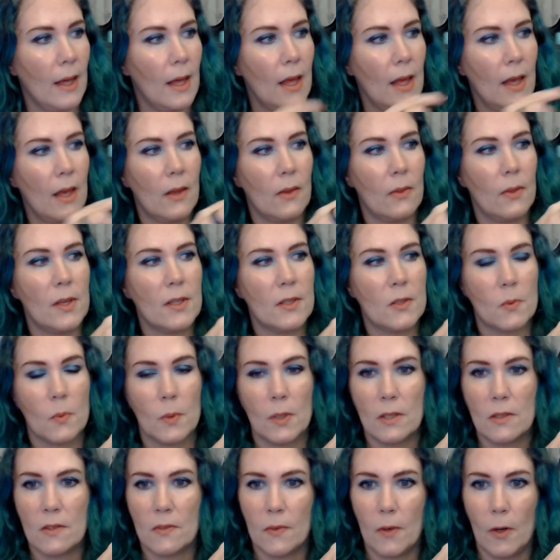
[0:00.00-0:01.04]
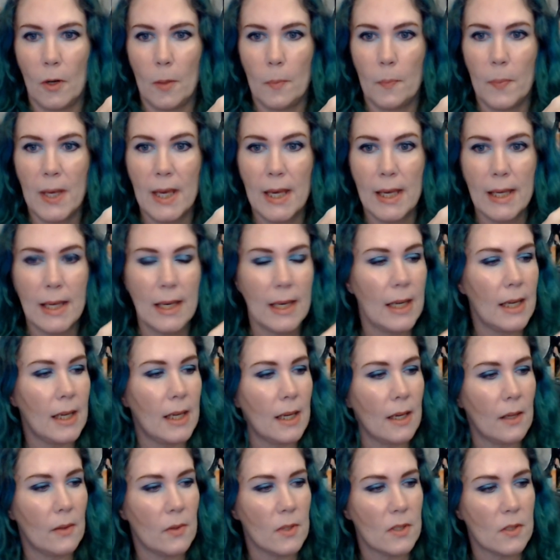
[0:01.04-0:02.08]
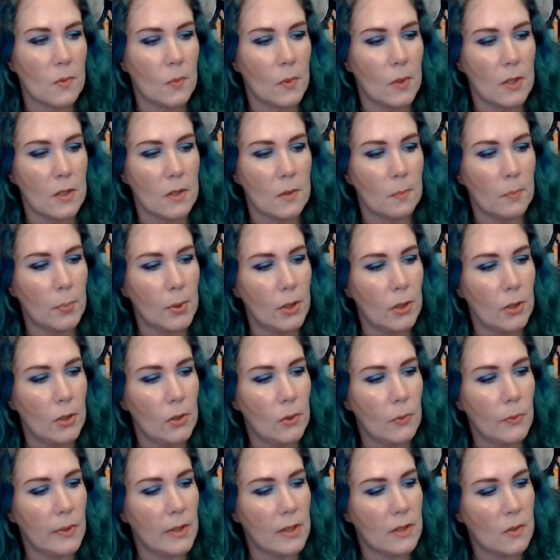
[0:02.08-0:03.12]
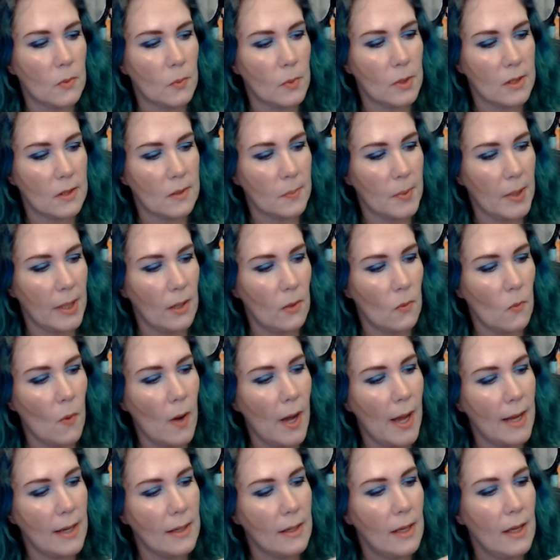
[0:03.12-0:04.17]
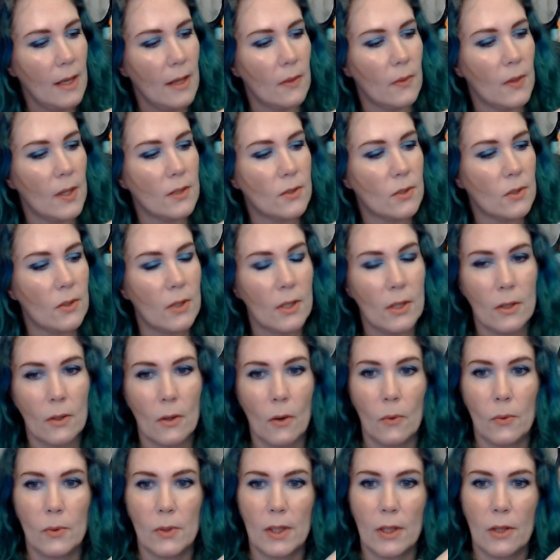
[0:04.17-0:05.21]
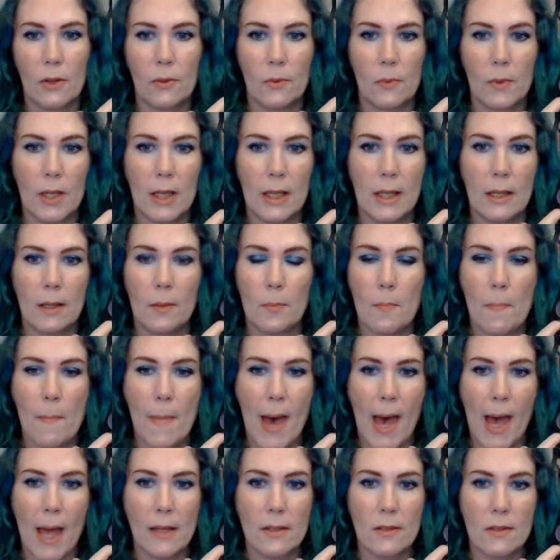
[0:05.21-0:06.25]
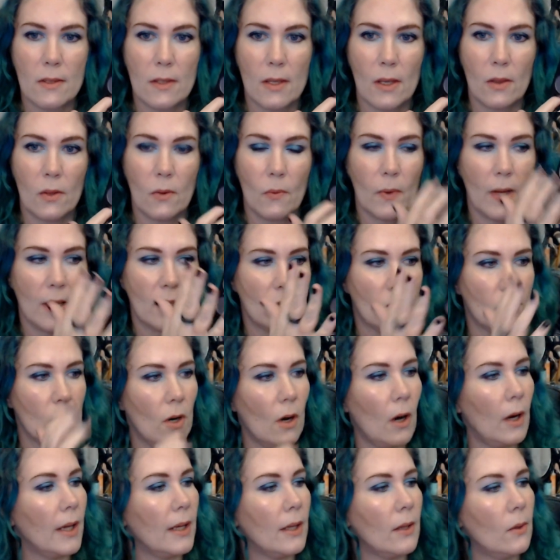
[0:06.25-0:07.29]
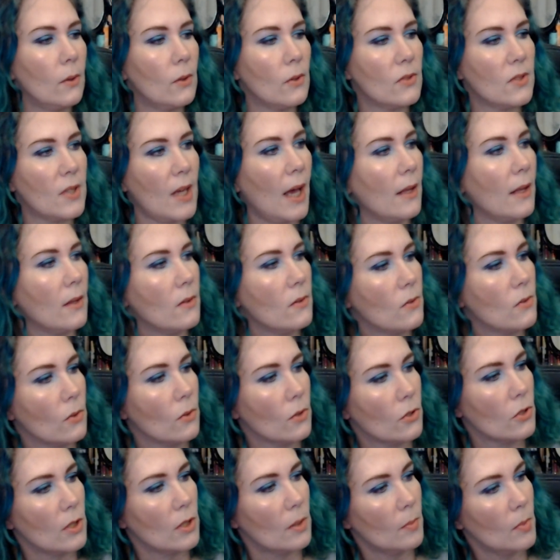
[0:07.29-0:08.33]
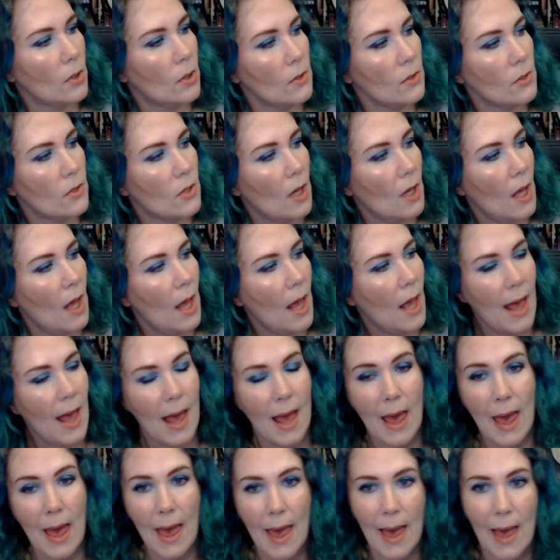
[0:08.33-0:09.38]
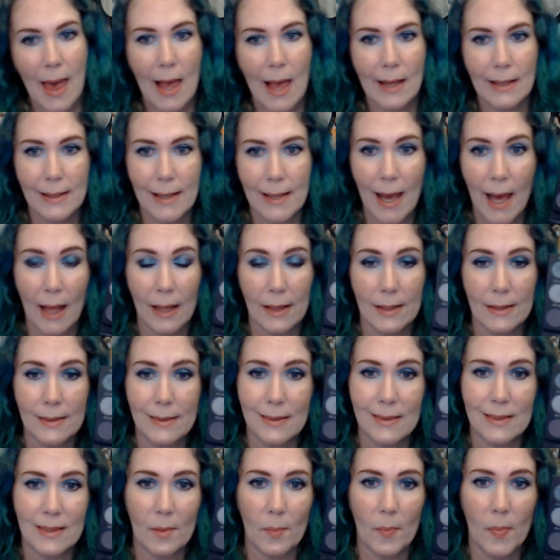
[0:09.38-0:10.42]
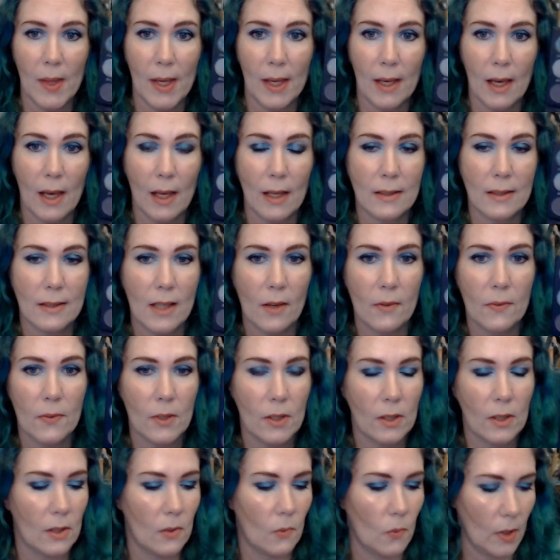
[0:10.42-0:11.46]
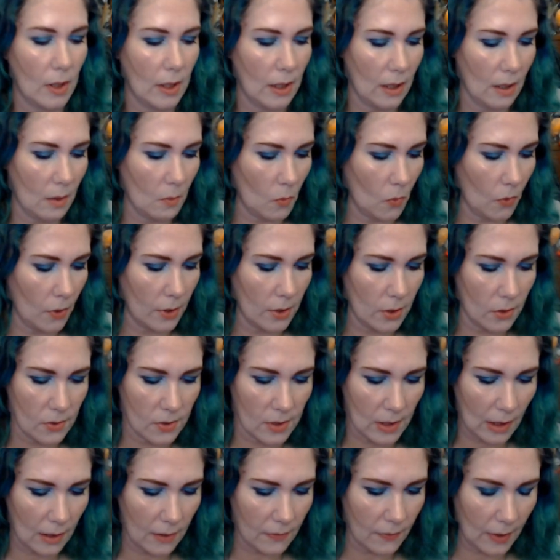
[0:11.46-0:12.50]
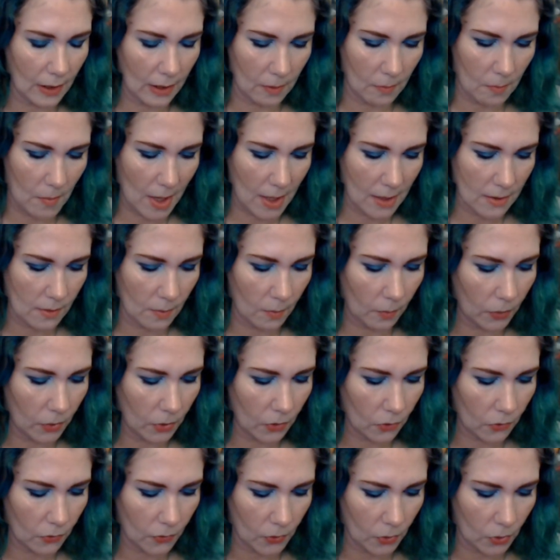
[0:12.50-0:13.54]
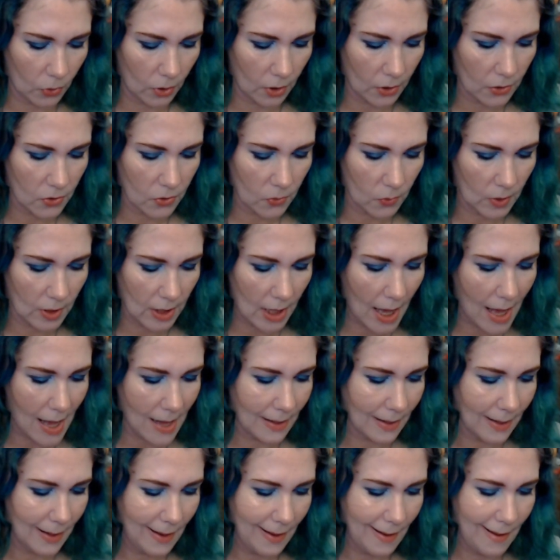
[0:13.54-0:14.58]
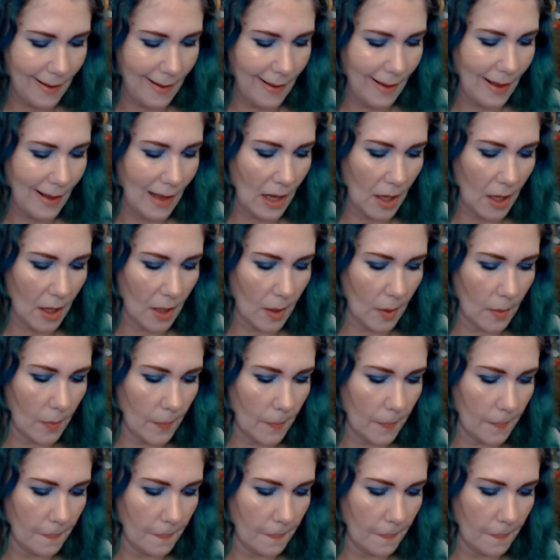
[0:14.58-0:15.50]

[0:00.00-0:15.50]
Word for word: this one is very pinky, and this one is blue, and this one is plain white. These are the only three mattes, and the rest are either satins or shimmers. And yeah, this is something I definitely want to get more use out of. I can make some beautiful looks with that. Um,